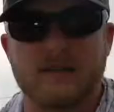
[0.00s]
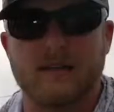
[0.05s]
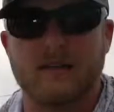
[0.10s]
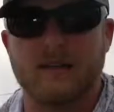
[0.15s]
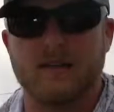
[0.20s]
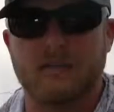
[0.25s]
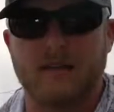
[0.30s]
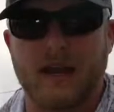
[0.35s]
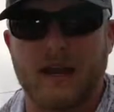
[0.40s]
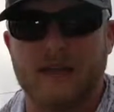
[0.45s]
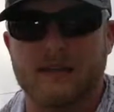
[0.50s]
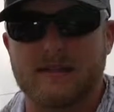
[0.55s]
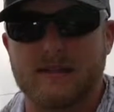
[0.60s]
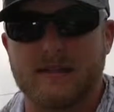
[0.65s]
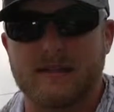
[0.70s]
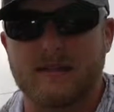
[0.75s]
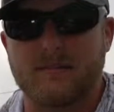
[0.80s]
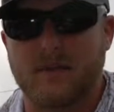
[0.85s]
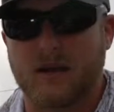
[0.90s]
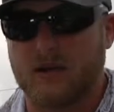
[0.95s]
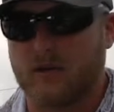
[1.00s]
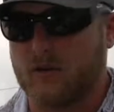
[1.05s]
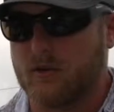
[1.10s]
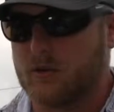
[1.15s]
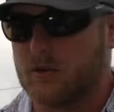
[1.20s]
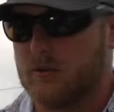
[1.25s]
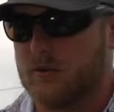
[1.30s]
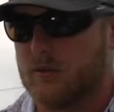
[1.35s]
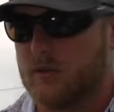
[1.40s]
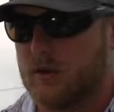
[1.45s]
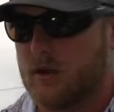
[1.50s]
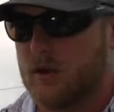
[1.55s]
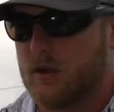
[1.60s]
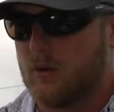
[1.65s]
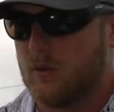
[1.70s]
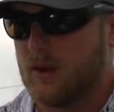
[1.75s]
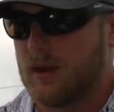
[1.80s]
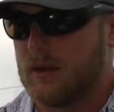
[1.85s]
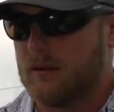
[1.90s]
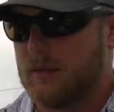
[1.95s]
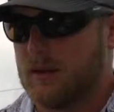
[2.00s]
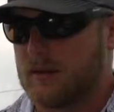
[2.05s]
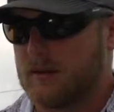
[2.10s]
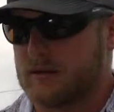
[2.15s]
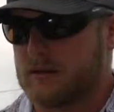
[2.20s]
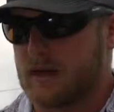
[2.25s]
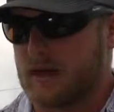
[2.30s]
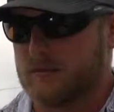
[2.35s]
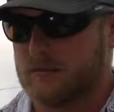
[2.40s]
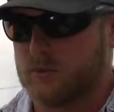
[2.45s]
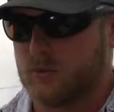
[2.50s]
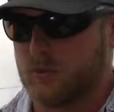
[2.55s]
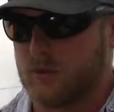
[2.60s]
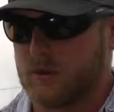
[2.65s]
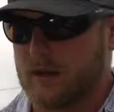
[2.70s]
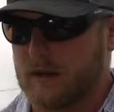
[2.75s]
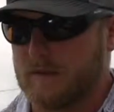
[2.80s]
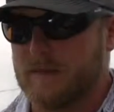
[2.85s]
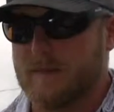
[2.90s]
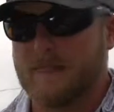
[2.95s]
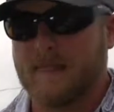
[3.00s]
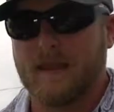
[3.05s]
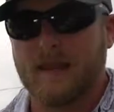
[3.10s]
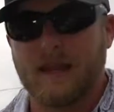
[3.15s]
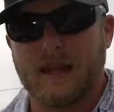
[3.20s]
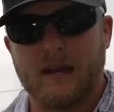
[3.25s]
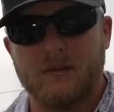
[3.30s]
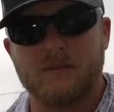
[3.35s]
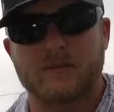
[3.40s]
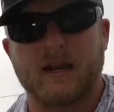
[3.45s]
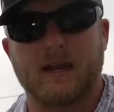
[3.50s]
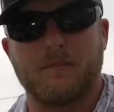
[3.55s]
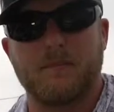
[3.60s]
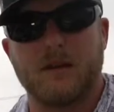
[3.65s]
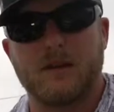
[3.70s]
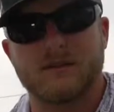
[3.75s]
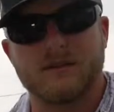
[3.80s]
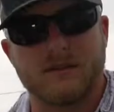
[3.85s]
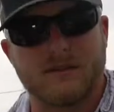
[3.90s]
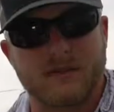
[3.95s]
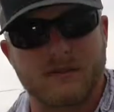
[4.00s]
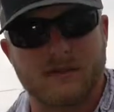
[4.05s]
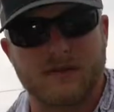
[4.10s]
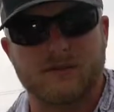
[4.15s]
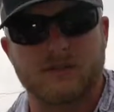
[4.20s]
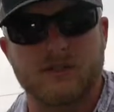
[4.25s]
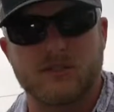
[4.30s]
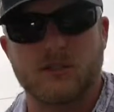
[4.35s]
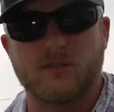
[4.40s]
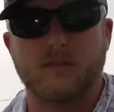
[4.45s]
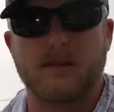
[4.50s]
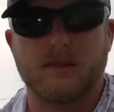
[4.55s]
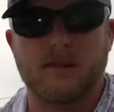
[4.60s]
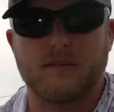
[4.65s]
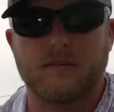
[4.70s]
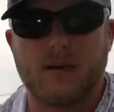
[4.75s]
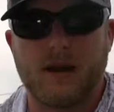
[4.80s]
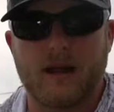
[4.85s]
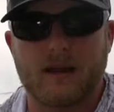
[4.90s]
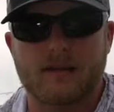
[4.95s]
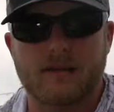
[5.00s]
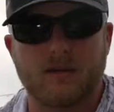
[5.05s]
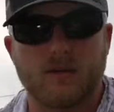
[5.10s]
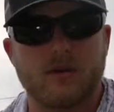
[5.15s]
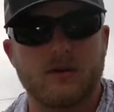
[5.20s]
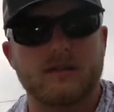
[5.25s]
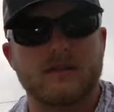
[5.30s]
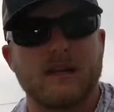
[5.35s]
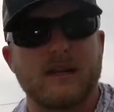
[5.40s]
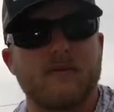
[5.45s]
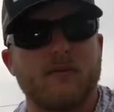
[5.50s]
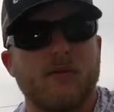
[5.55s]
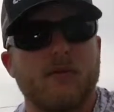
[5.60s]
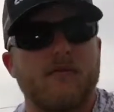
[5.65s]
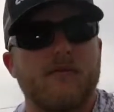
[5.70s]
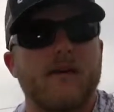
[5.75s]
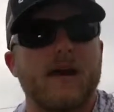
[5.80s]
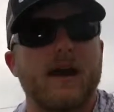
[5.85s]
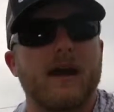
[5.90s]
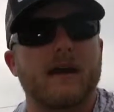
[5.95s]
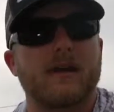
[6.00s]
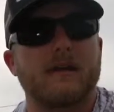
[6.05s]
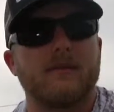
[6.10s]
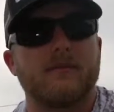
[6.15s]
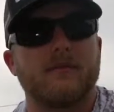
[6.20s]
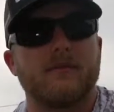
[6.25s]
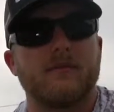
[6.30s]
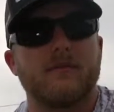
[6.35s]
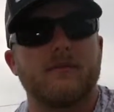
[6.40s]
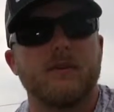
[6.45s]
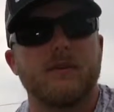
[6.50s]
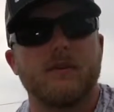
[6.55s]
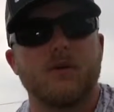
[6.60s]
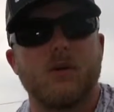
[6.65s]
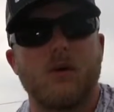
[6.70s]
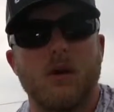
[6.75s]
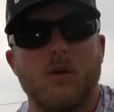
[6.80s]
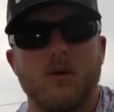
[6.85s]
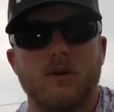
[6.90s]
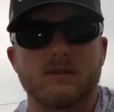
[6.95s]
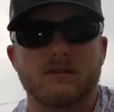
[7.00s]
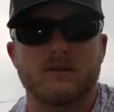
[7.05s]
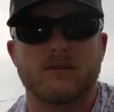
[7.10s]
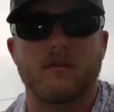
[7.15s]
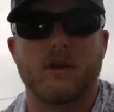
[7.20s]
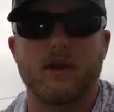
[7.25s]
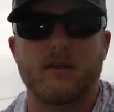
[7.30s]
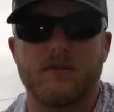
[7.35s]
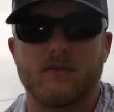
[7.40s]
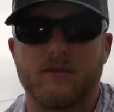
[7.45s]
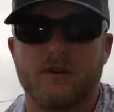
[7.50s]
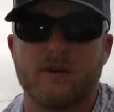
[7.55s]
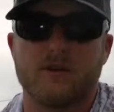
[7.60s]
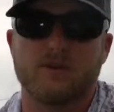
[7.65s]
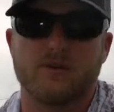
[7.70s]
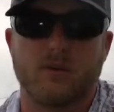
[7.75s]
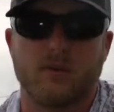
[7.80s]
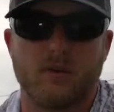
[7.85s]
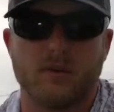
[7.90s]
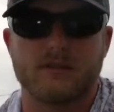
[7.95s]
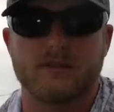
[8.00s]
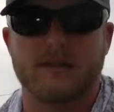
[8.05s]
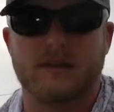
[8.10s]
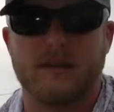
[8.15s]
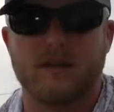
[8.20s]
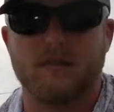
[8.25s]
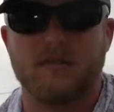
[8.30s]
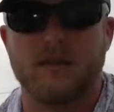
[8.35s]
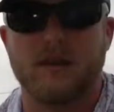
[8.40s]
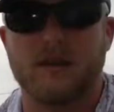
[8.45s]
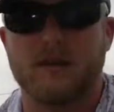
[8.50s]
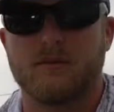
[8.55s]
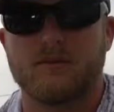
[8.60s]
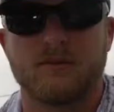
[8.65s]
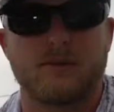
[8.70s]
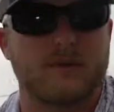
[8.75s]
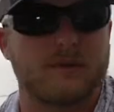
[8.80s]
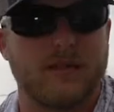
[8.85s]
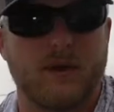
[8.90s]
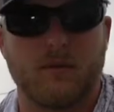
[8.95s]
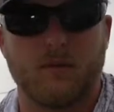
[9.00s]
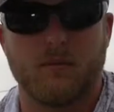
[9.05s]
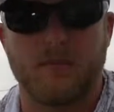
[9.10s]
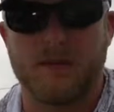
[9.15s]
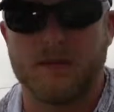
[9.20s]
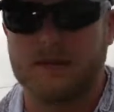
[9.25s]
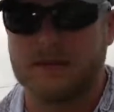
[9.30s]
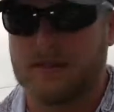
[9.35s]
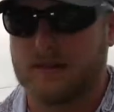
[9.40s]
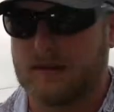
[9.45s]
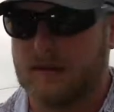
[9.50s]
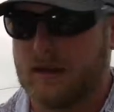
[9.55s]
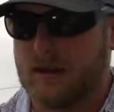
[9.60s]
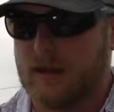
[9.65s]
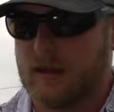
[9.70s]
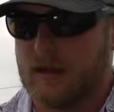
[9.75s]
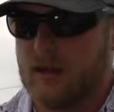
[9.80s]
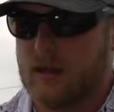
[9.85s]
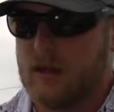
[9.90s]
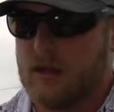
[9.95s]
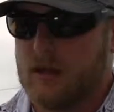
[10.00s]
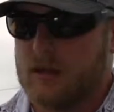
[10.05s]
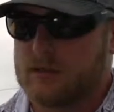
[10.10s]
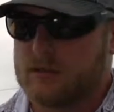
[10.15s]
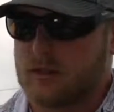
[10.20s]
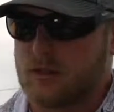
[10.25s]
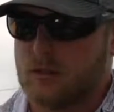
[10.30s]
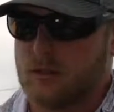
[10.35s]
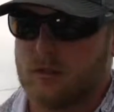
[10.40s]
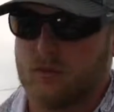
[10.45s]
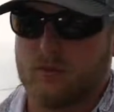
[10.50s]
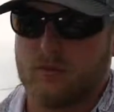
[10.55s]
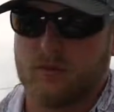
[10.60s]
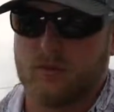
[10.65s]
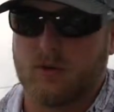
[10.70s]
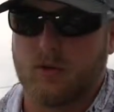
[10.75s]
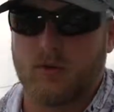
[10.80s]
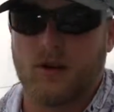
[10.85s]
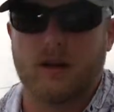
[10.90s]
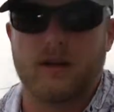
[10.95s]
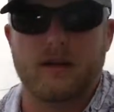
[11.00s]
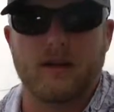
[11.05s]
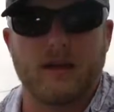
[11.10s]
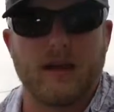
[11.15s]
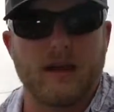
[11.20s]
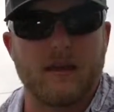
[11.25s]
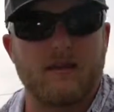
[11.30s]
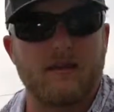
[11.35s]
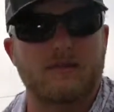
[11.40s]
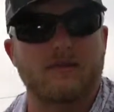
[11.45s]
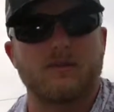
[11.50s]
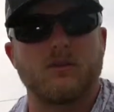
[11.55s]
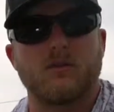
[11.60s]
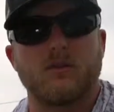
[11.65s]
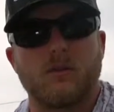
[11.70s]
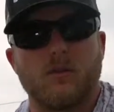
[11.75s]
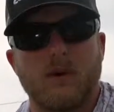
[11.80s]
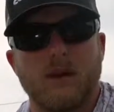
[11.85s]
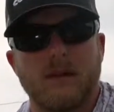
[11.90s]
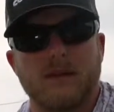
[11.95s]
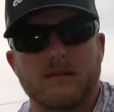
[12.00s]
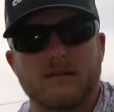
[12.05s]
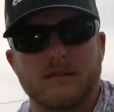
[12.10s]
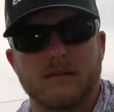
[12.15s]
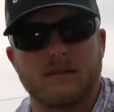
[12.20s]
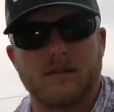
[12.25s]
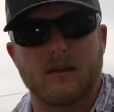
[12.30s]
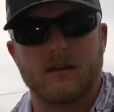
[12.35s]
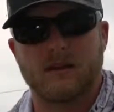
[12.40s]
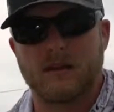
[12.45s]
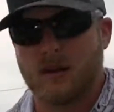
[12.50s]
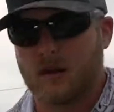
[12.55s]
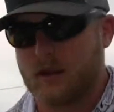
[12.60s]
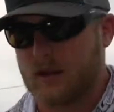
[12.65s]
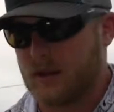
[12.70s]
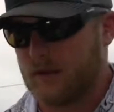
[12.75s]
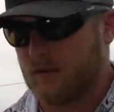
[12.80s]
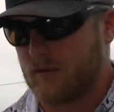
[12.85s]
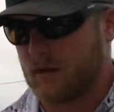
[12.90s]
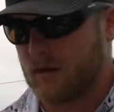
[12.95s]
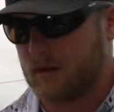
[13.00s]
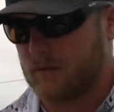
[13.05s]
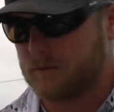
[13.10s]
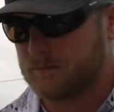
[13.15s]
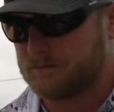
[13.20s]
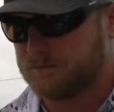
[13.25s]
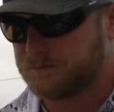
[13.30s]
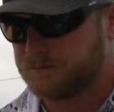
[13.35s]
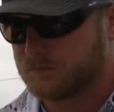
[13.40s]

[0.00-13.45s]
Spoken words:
ended up 19th in my group. We had to be in the top 20. And it was kind of puzzling because I was still getting the bites. It wasn't ever a fact if, I wasn't around the fish or I wasn't getting bit. It was just they were missing it. So going out today, they zero the weights in the knockout round.